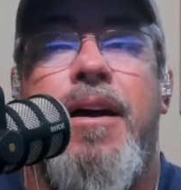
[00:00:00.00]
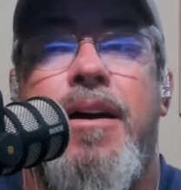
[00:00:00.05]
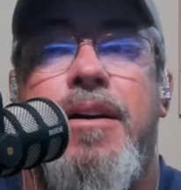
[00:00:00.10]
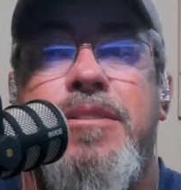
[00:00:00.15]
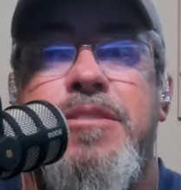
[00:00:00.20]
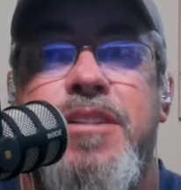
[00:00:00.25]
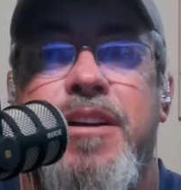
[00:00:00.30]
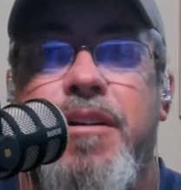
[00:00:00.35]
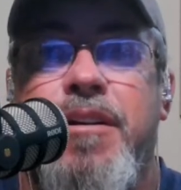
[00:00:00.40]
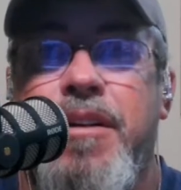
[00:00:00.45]

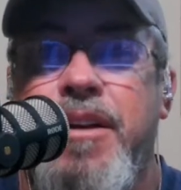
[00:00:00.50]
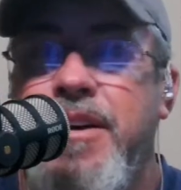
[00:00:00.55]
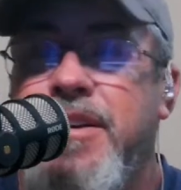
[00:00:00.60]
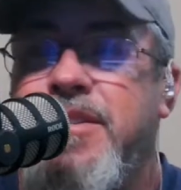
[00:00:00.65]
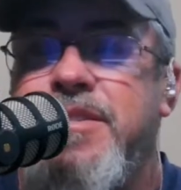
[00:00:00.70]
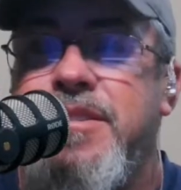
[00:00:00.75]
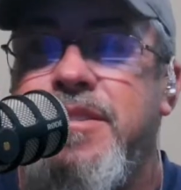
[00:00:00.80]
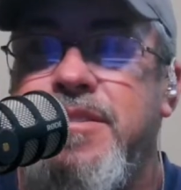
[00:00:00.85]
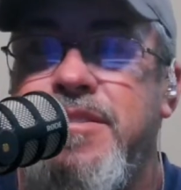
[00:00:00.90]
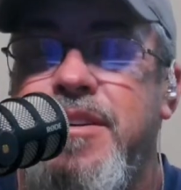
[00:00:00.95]
still is
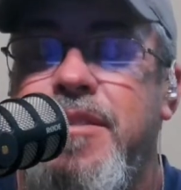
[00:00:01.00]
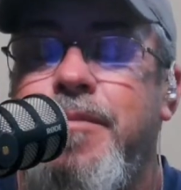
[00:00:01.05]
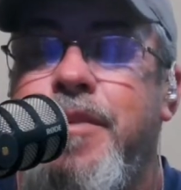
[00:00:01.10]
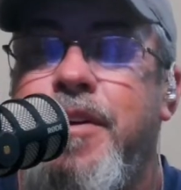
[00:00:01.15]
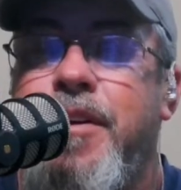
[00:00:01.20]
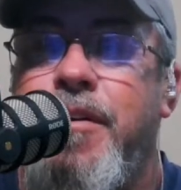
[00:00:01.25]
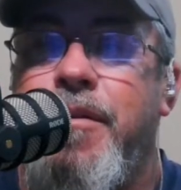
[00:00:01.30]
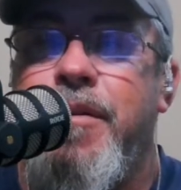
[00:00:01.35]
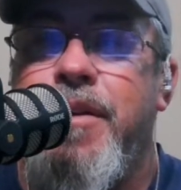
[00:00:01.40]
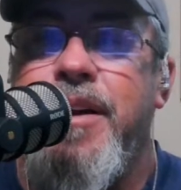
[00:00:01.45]
to some
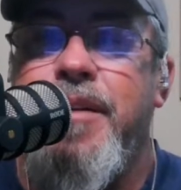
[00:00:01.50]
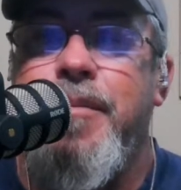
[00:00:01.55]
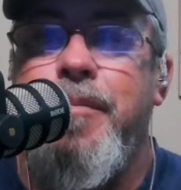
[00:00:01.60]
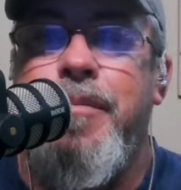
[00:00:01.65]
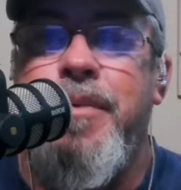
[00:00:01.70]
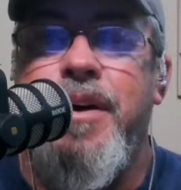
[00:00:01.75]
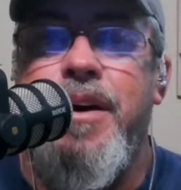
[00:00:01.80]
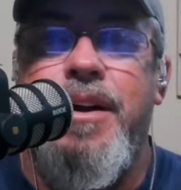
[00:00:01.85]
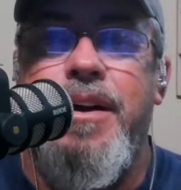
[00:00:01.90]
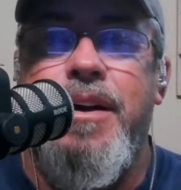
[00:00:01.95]
degree,
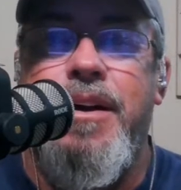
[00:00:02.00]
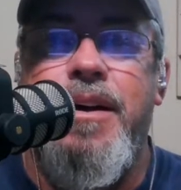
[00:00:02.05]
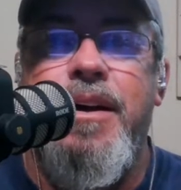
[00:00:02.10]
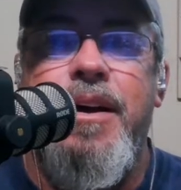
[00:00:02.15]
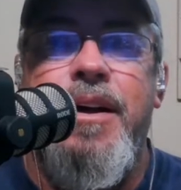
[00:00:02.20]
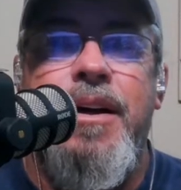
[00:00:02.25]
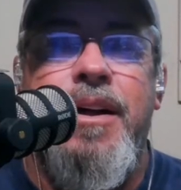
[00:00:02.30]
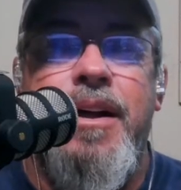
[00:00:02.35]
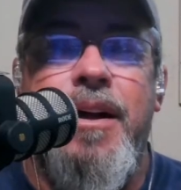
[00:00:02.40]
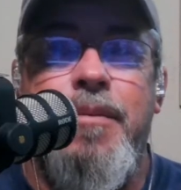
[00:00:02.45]
but
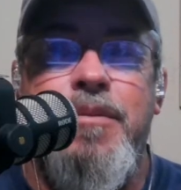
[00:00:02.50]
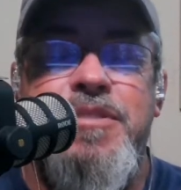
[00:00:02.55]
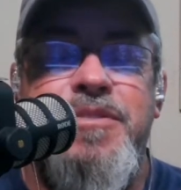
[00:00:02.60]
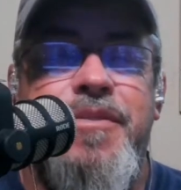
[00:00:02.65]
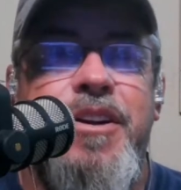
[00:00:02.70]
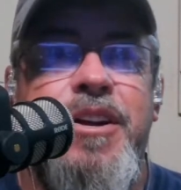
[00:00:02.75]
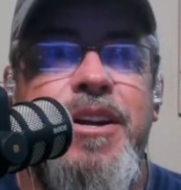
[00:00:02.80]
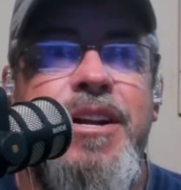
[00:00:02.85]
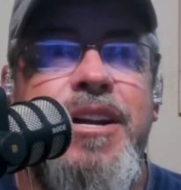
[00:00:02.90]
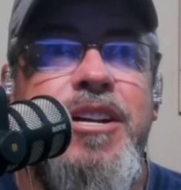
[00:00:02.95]
that was a
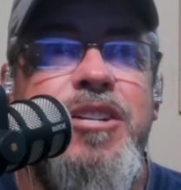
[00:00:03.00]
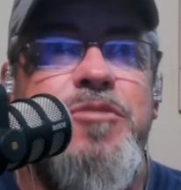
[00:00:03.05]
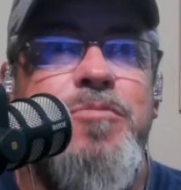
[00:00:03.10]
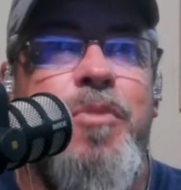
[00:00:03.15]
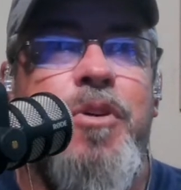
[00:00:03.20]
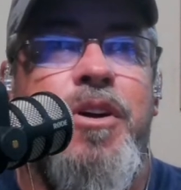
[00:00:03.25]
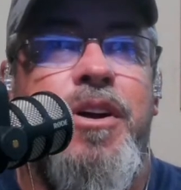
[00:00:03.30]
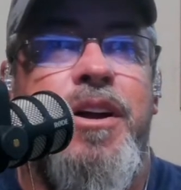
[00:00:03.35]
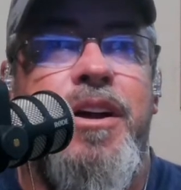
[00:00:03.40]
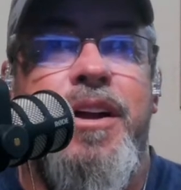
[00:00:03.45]
very niche
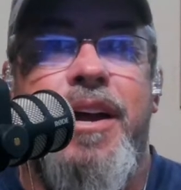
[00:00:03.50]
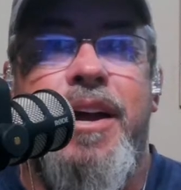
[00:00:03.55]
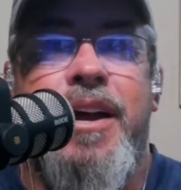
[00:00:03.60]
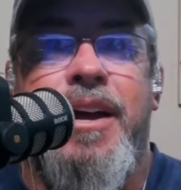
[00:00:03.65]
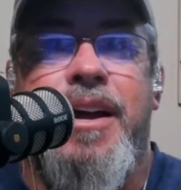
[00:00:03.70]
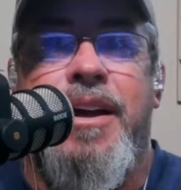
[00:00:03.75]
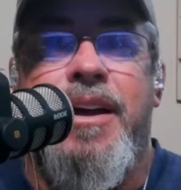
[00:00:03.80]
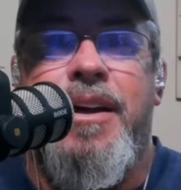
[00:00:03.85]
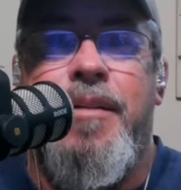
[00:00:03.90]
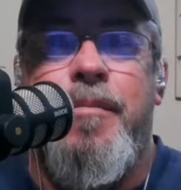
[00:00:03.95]
market
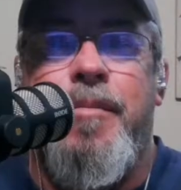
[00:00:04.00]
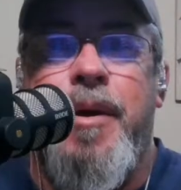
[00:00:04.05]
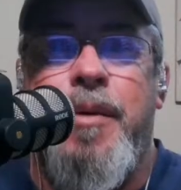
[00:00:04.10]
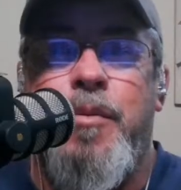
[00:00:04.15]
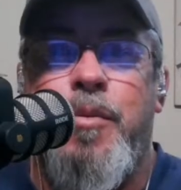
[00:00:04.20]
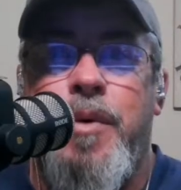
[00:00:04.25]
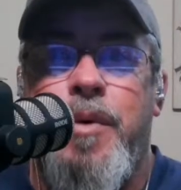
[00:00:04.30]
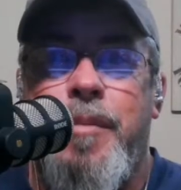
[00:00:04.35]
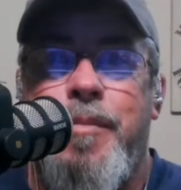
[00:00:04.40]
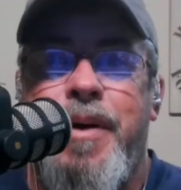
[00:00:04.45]
and
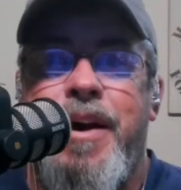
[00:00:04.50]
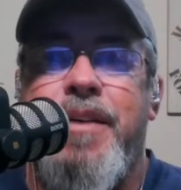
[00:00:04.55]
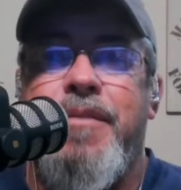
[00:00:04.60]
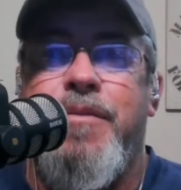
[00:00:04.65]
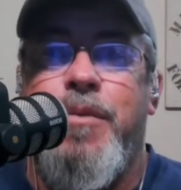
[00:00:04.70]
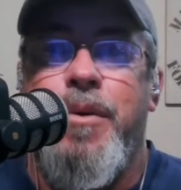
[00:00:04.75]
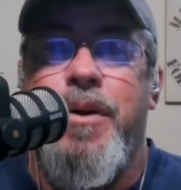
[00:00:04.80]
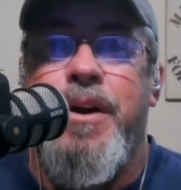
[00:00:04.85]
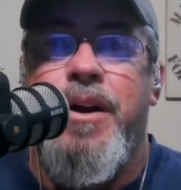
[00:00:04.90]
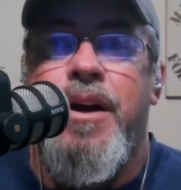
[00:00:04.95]
people would pay
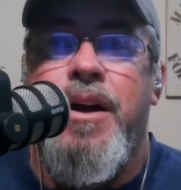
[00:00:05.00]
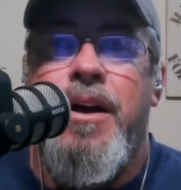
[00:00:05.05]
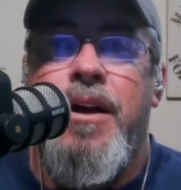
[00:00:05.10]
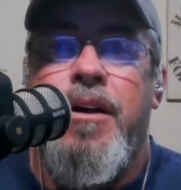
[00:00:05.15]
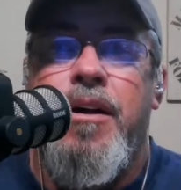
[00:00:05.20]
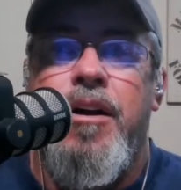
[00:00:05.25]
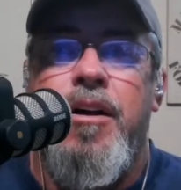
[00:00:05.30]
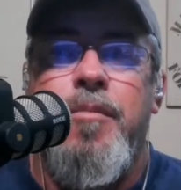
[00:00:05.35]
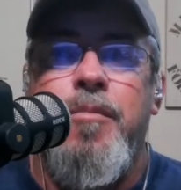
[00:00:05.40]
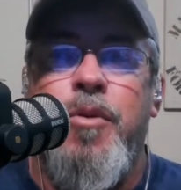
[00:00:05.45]
for it.
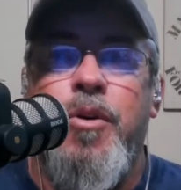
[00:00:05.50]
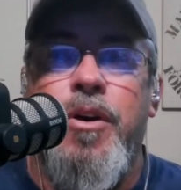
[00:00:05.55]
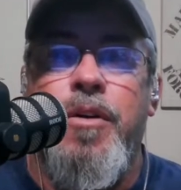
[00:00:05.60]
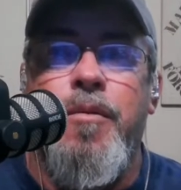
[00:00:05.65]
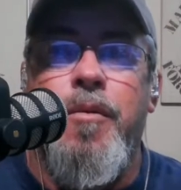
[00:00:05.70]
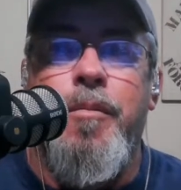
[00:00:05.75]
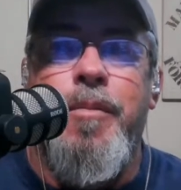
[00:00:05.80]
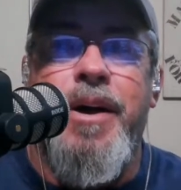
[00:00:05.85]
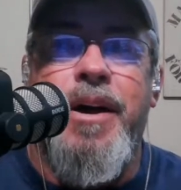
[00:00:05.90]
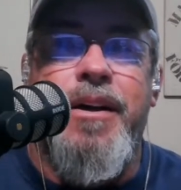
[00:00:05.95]
Good morning,
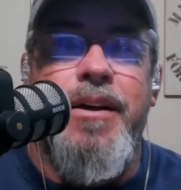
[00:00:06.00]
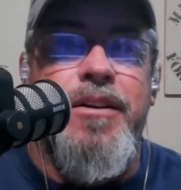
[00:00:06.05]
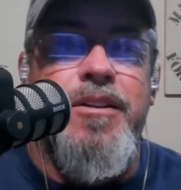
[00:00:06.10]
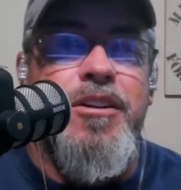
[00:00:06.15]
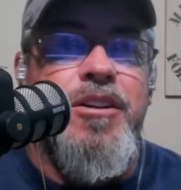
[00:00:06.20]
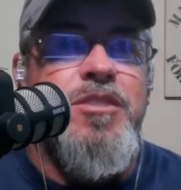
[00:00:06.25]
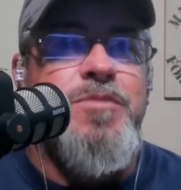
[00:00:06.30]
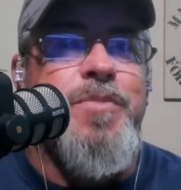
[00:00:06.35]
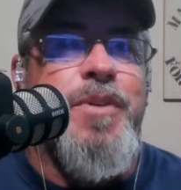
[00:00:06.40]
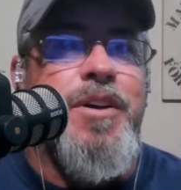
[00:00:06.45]
Rebecca
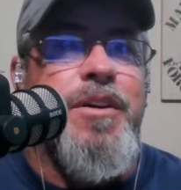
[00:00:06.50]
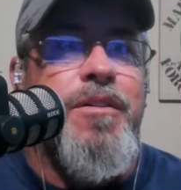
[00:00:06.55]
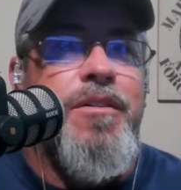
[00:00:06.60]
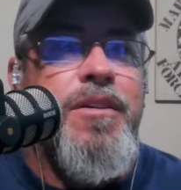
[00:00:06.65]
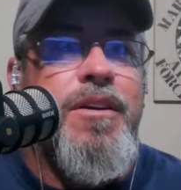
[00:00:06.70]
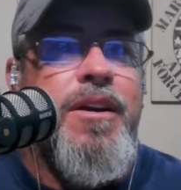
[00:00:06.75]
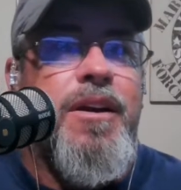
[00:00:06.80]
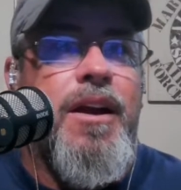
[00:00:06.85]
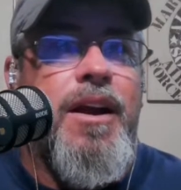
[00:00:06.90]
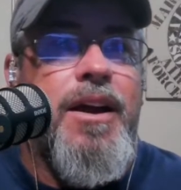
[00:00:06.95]

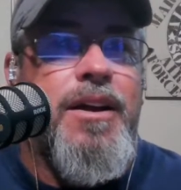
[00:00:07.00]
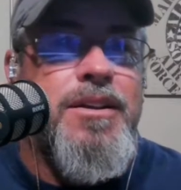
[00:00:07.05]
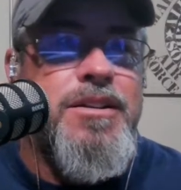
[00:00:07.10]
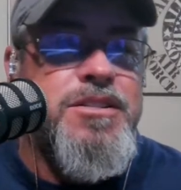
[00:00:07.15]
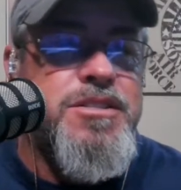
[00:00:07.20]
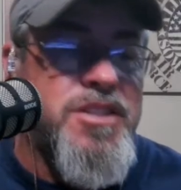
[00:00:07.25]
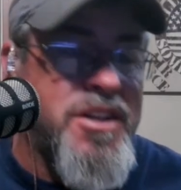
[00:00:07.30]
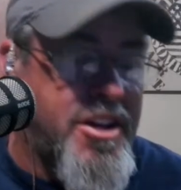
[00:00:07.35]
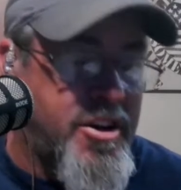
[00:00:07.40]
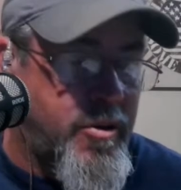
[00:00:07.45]
Touchbeyarn. Glad to
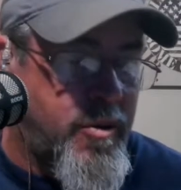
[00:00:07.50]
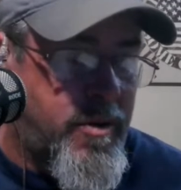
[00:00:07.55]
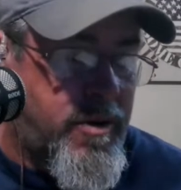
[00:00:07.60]
see you